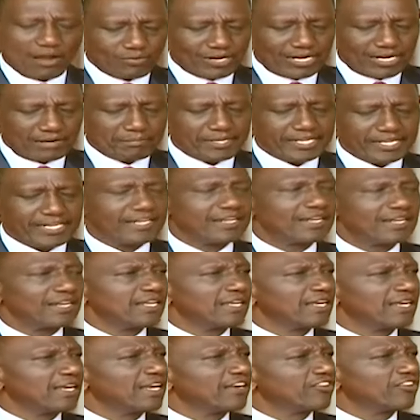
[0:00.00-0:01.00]
I will
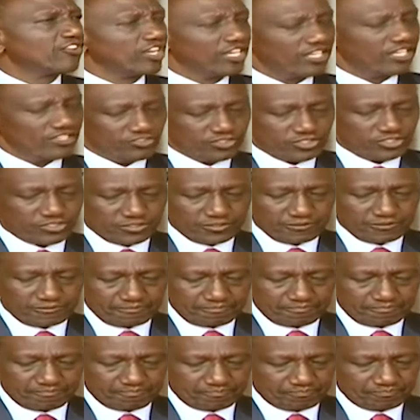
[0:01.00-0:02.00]
immediately engage
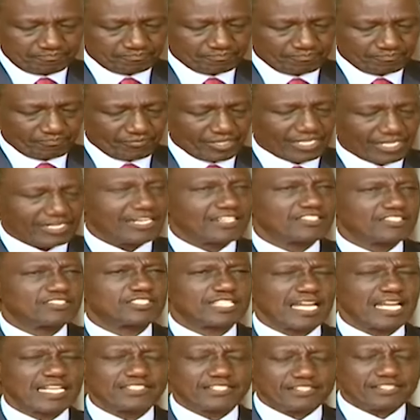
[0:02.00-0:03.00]
in
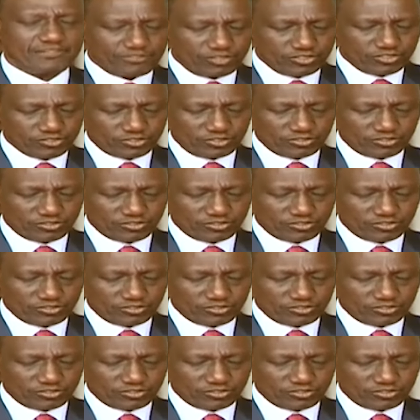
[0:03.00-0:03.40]
extensive